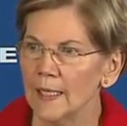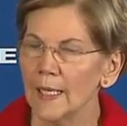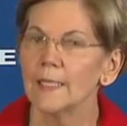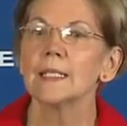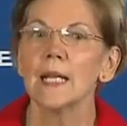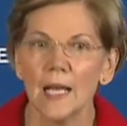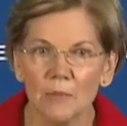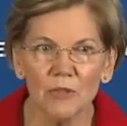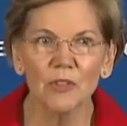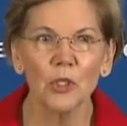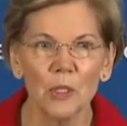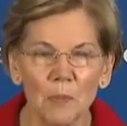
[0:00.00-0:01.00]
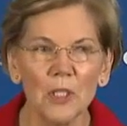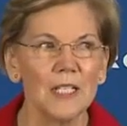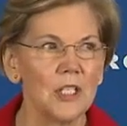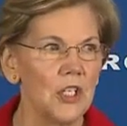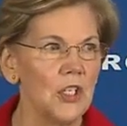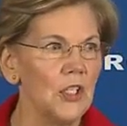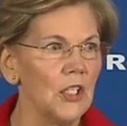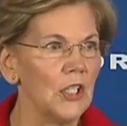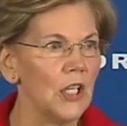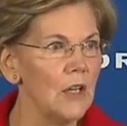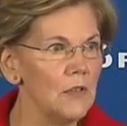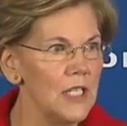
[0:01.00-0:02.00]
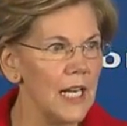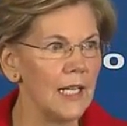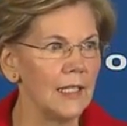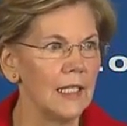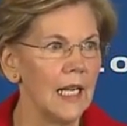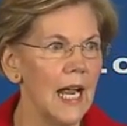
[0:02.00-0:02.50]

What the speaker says: At a time of crippling student loan debt,